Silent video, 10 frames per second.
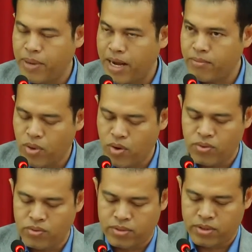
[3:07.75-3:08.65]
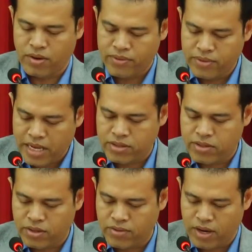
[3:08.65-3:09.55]
backbone of
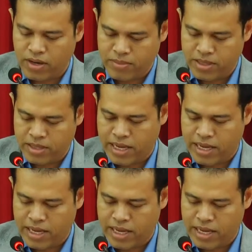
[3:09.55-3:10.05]
national development